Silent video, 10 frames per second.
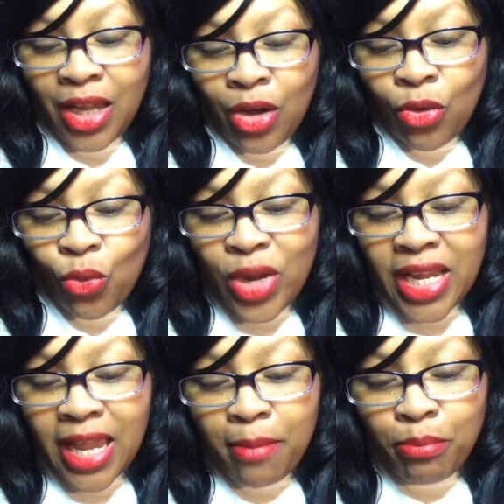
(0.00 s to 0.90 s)
we
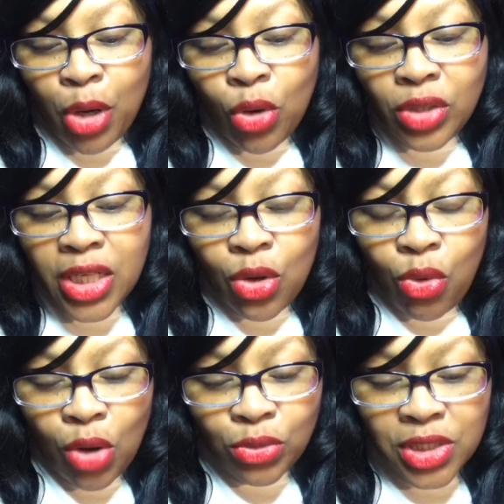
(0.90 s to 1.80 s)
can boldly
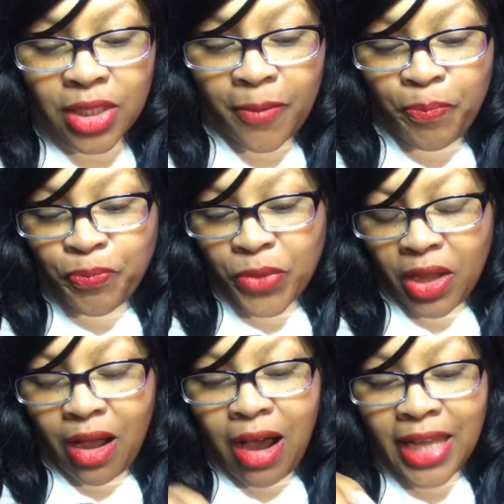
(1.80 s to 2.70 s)
quote,
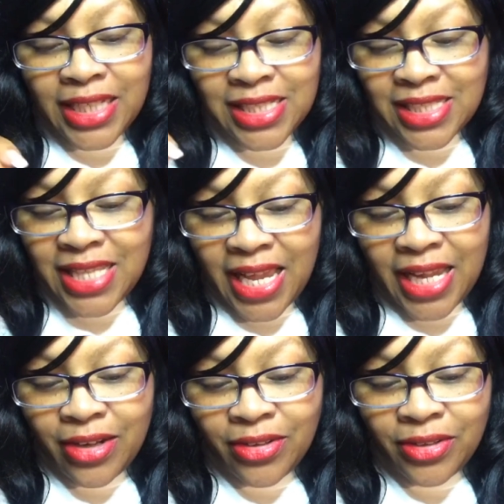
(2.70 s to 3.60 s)
God is
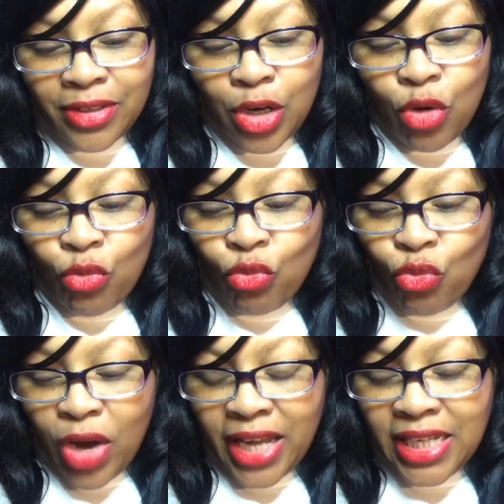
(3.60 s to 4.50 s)
there,
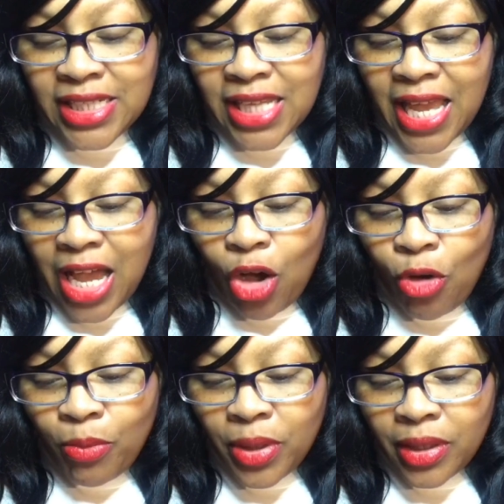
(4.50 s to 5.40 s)
ready to help.
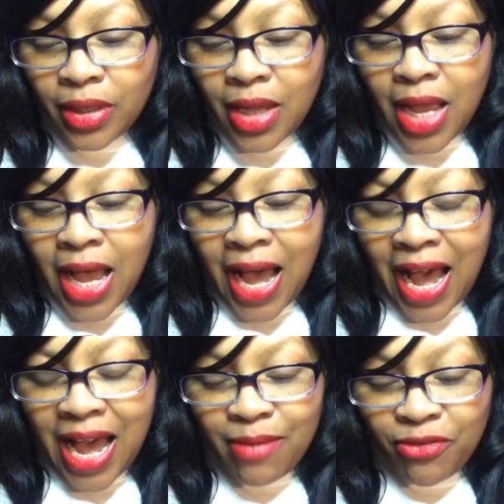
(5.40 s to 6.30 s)

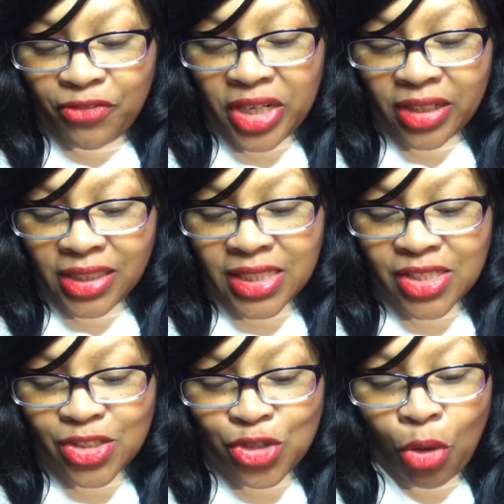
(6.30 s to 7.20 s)
I'm fearless
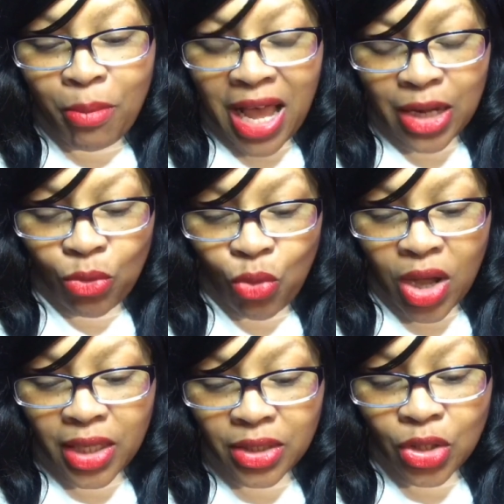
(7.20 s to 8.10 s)
no matter what,
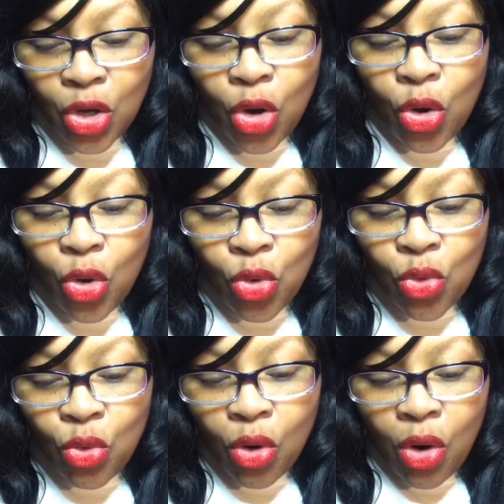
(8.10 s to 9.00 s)
who
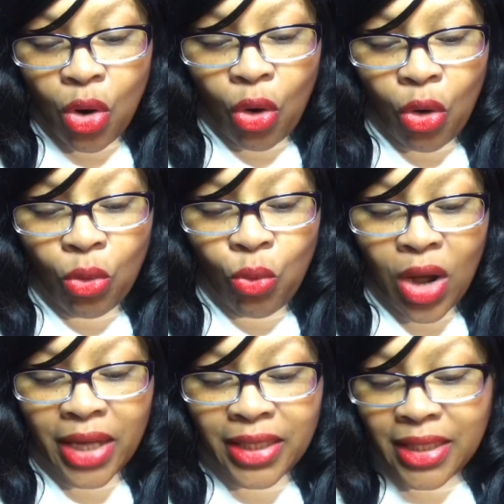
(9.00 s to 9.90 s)
or
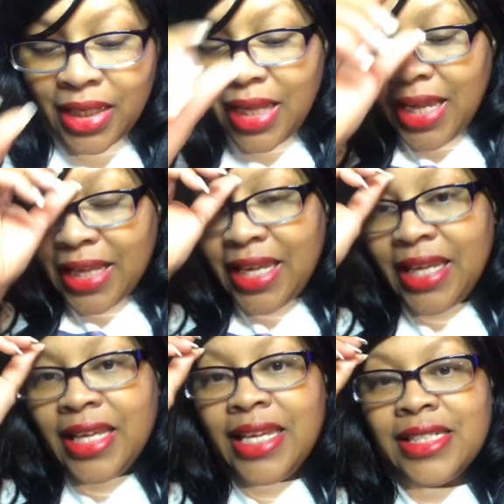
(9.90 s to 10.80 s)
what can
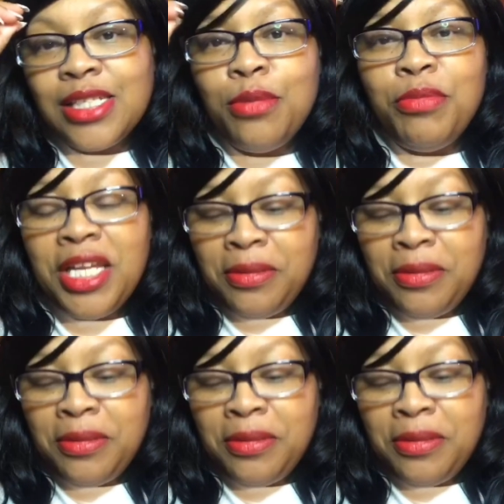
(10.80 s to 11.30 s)
get to me.